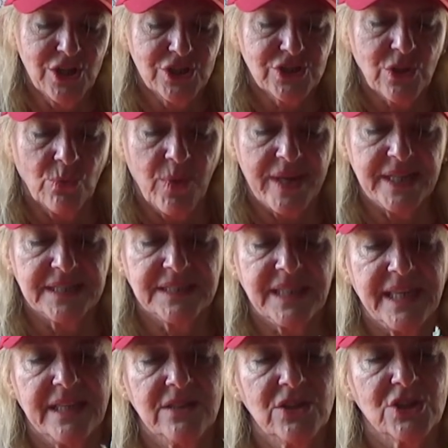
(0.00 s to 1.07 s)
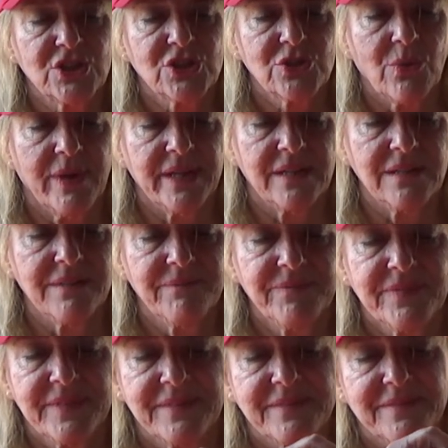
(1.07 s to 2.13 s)
So when it's in the soil,
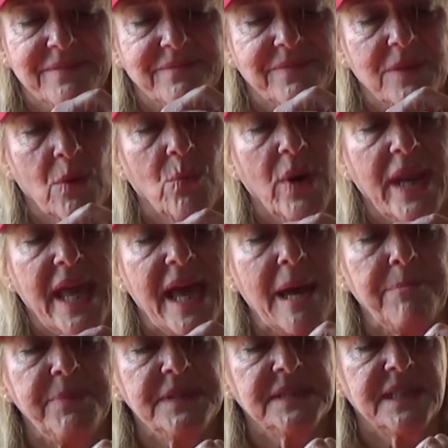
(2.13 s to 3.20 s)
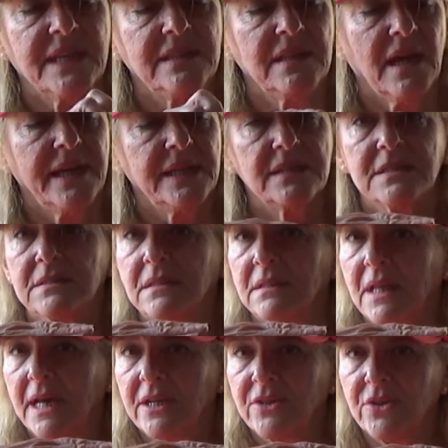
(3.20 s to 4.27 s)
what happens at night is a
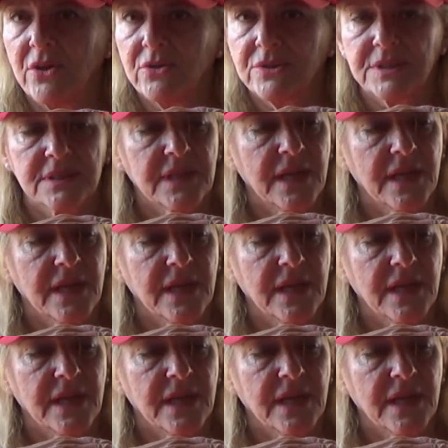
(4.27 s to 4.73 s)
lot of those